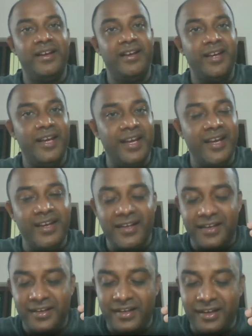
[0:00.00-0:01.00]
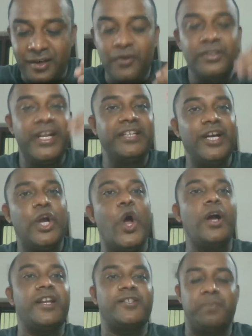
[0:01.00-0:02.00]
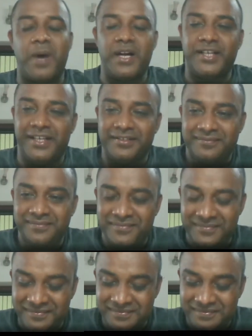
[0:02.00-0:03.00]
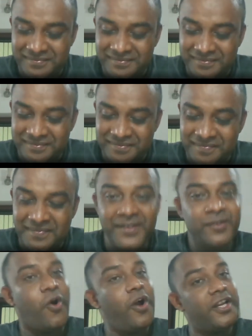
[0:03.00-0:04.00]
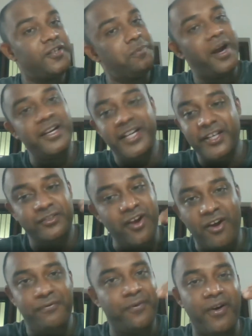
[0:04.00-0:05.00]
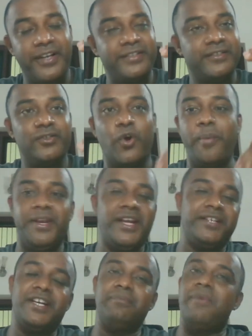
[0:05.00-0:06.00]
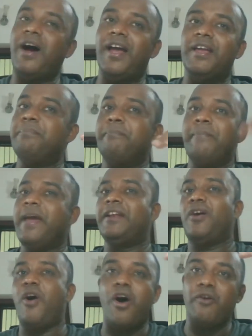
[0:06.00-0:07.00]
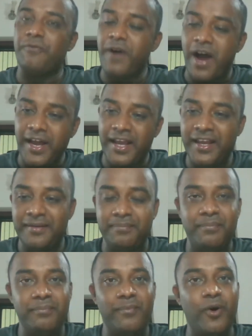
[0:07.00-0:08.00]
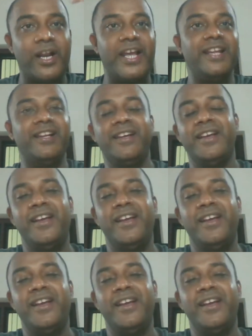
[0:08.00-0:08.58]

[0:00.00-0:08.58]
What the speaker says: He looked at the Congress party. Congress party is, of course, dominated by men of high morale.